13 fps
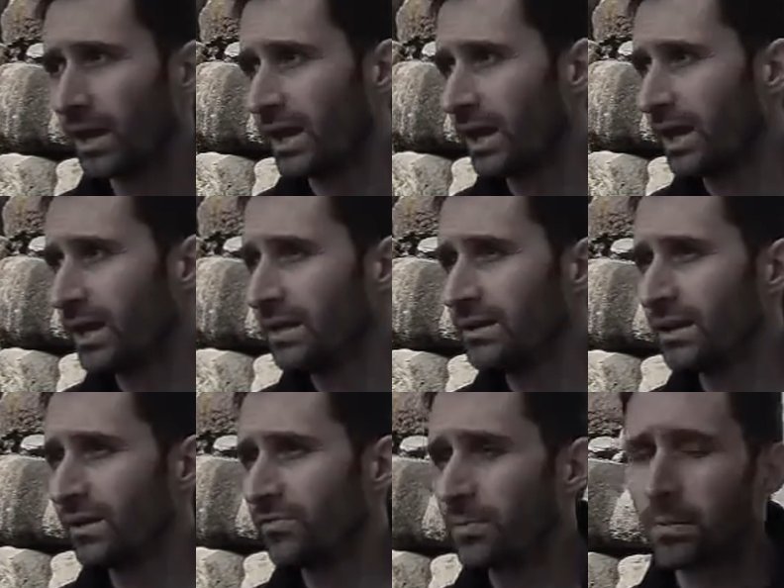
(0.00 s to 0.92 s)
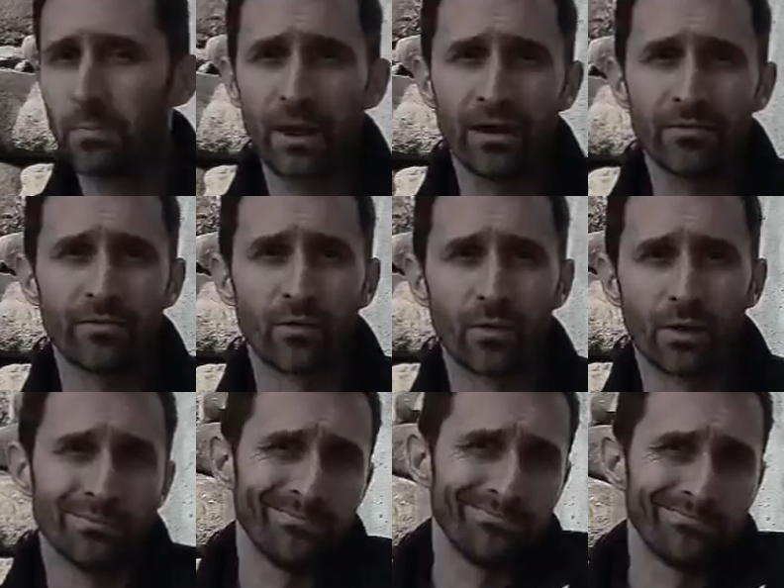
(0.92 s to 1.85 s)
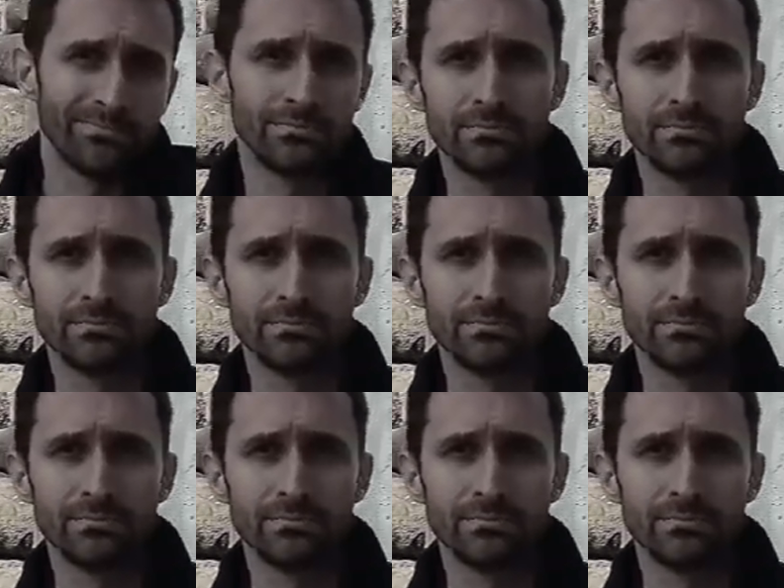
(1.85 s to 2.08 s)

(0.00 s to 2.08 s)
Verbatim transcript: And if you're prepared for them,